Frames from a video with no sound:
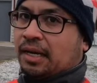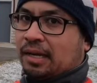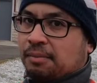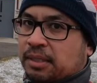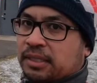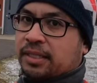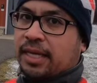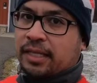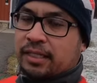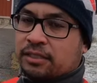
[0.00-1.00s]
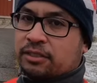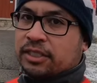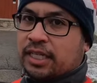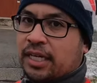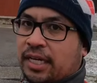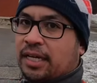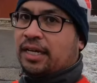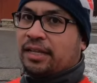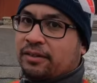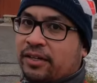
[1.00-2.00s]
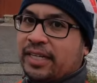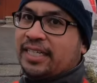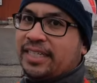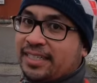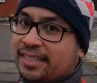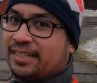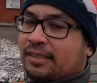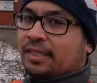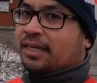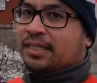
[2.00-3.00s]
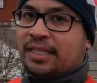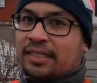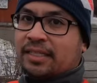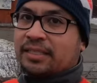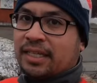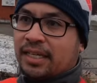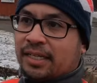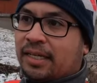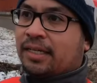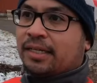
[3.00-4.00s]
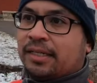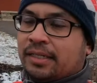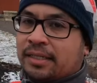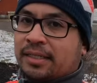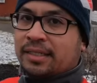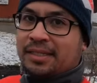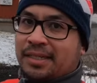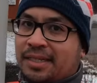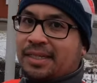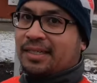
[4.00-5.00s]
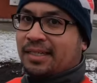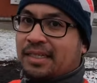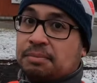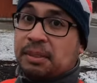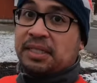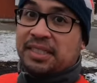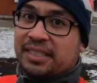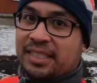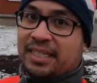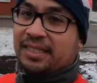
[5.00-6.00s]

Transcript: And because of that electricity, they're heated. On a day like today, that's pretty nice.